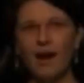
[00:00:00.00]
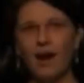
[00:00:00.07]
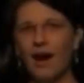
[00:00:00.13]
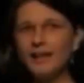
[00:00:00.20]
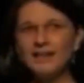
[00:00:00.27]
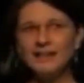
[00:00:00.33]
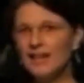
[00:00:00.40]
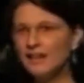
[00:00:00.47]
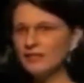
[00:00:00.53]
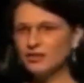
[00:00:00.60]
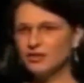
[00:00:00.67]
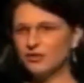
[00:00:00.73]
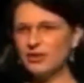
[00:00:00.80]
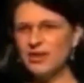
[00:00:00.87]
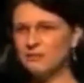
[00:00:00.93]
I
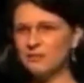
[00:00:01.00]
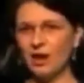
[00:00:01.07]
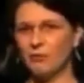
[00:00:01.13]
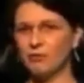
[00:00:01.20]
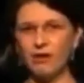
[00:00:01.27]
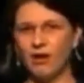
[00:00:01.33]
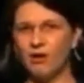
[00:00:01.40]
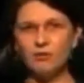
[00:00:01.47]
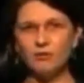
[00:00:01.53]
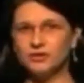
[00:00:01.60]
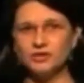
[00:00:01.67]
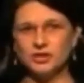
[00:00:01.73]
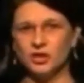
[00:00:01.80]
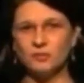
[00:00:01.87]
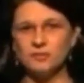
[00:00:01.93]
never dreamed I would
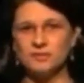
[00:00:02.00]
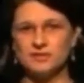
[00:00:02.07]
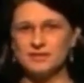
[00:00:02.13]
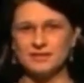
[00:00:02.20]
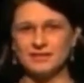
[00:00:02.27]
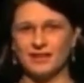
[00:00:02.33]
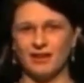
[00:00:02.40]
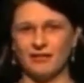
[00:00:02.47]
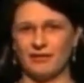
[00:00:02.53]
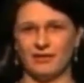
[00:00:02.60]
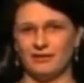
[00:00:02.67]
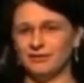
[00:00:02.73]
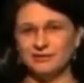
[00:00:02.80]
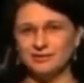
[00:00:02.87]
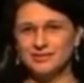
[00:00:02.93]
hold the jobs that I've
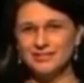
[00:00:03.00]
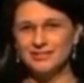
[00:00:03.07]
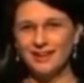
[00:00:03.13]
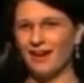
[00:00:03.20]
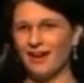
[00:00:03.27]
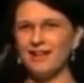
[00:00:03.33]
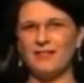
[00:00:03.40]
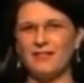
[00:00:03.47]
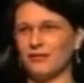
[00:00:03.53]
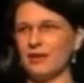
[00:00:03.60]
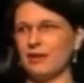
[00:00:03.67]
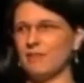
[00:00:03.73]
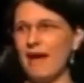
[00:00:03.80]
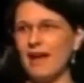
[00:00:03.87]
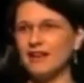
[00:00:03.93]
held. I never
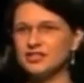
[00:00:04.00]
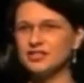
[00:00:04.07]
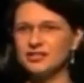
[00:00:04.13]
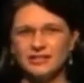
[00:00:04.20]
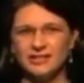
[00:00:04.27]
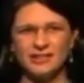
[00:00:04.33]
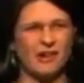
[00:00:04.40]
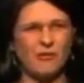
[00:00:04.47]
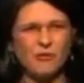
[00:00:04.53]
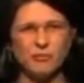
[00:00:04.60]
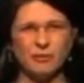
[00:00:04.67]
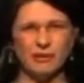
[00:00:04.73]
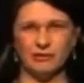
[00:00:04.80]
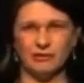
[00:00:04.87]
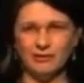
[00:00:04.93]
imagined that I
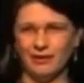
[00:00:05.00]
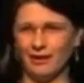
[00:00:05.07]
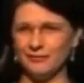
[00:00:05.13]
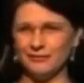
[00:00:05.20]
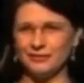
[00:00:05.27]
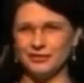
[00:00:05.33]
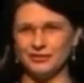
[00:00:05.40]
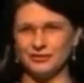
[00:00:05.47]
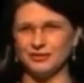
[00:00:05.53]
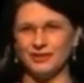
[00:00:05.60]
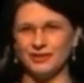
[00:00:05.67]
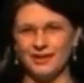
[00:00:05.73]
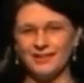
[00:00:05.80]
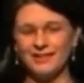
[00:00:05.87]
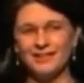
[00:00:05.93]
would be good enough to
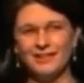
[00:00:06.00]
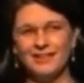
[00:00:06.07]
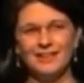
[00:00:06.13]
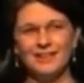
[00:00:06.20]
do that.